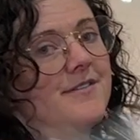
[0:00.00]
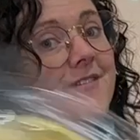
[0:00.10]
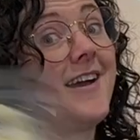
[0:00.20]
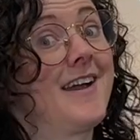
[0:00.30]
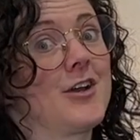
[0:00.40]

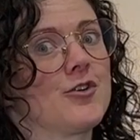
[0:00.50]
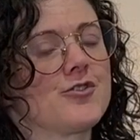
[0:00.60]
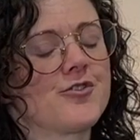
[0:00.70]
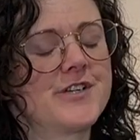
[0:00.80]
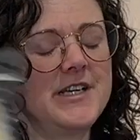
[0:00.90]
hiker
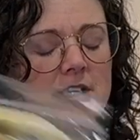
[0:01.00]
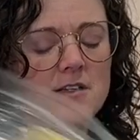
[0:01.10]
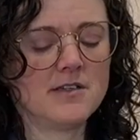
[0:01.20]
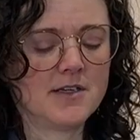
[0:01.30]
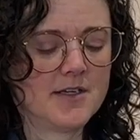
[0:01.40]
tortilla,
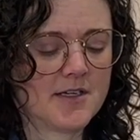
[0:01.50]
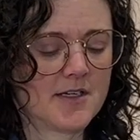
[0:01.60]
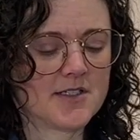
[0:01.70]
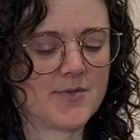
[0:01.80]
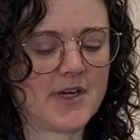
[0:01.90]

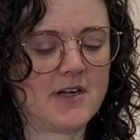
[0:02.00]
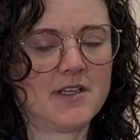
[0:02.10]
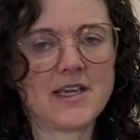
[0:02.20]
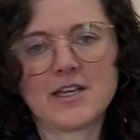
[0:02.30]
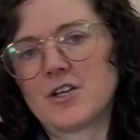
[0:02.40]
because we all
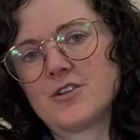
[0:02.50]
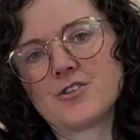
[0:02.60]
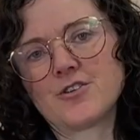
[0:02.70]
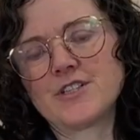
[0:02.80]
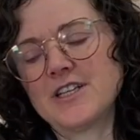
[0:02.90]
like a good
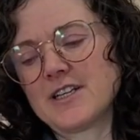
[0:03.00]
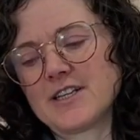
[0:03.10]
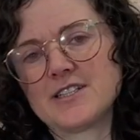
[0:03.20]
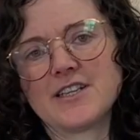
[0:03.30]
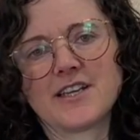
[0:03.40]
tortilla,
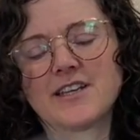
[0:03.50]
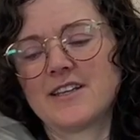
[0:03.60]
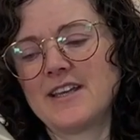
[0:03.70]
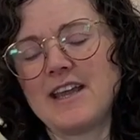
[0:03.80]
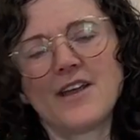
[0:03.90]
because you
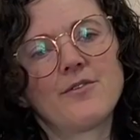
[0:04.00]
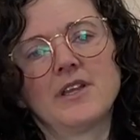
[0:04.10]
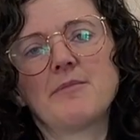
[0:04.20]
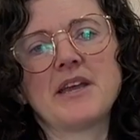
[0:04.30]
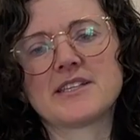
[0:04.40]
can't really
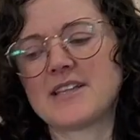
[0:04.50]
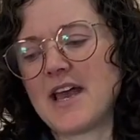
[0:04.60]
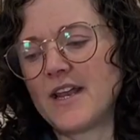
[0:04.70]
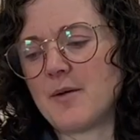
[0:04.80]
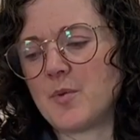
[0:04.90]
mess
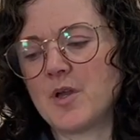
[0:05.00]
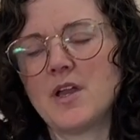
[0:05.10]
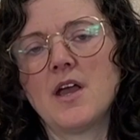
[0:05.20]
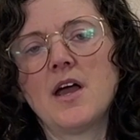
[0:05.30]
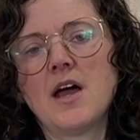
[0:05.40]
that up.
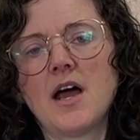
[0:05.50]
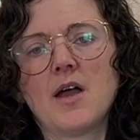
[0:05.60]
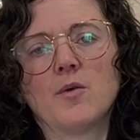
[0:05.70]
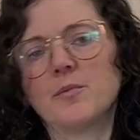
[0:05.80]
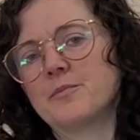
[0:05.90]

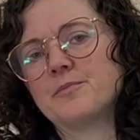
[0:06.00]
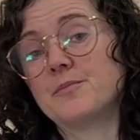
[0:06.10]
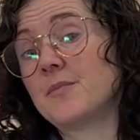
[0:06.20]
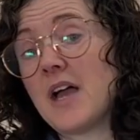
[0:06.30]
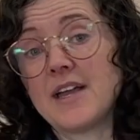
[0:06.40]

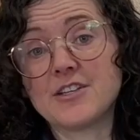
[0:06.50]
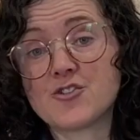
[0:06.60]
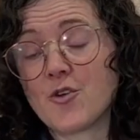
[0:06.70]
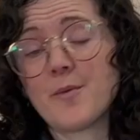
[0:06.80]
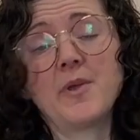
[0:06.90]
I
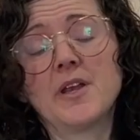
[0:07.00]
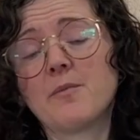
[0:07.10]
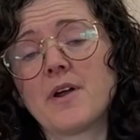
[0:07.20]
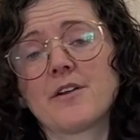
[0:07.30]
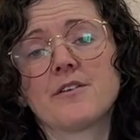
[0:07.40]
enjoy peanut
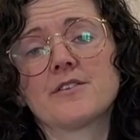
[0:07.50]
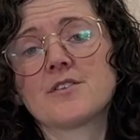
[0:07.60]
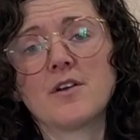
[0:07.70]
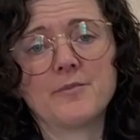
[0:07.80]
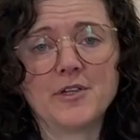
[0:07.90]
butter, so
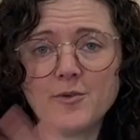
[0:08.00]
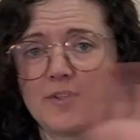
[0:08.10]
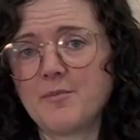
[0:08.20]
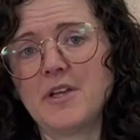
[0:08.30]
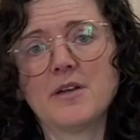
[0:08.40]
I'll be doing the
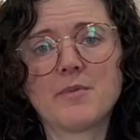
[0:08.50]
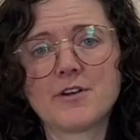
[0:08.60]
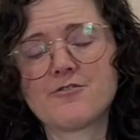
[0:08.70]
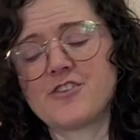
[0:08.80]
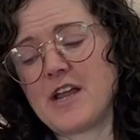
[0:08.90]
peanut butter
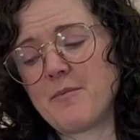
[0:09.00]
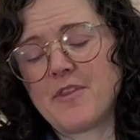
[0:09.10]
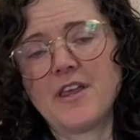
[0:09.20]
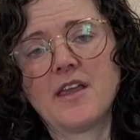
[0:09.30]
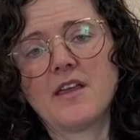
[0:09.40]
jam
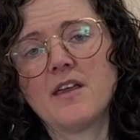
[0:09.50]
thing.